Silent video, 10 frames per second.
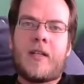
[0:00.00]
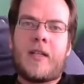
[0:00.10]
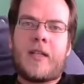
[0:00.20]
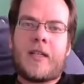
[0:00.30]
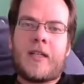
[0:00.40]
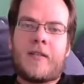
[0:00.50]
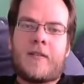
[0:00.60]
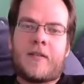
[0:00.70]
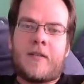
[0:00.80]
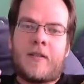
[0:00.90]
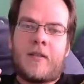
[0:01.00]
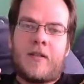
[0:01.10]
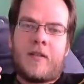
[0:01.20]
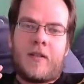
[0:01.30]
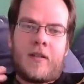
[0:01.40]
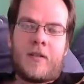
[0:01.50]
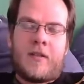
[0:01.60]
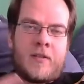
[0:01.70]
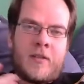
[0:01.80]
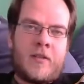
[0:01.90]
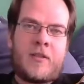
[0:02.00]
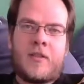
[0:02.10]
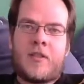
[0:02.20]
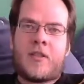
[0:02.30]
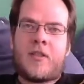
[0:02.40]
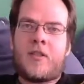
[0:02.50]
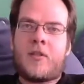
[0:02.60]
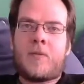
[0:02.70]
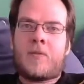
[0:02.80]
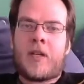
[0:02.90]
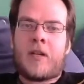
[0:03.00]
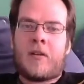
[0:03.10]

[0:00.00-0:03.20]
And on just his YouTube channel